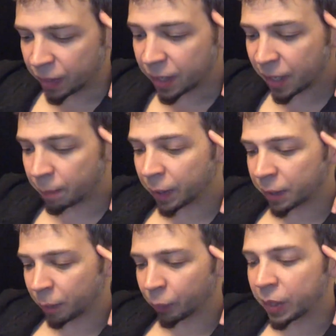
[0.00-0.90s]
This I
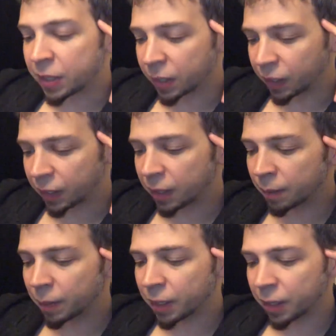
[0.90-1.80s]
picked up
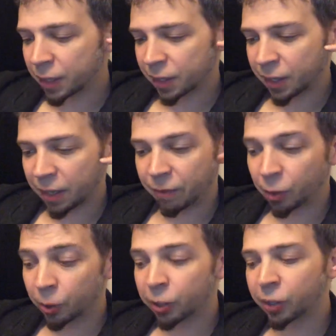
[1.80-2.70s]
recently because like I've
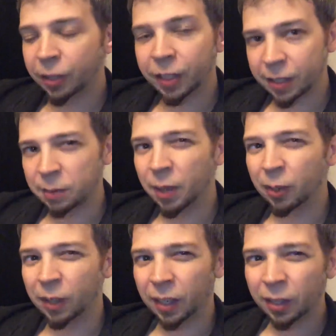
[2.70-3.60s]
heard good things
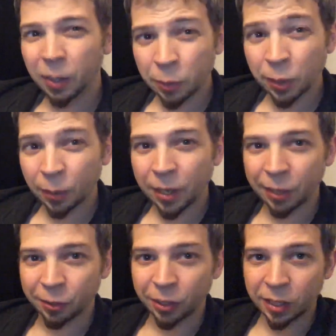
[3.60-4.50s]
about it, and I thought it was all right
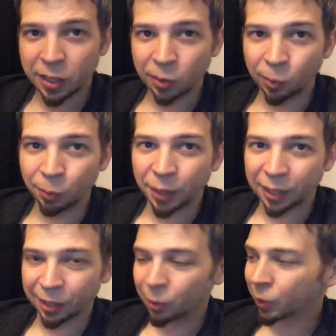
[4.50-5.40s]
actually. This is Old
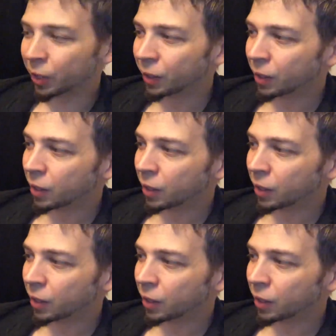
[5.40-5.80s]
Man Logan.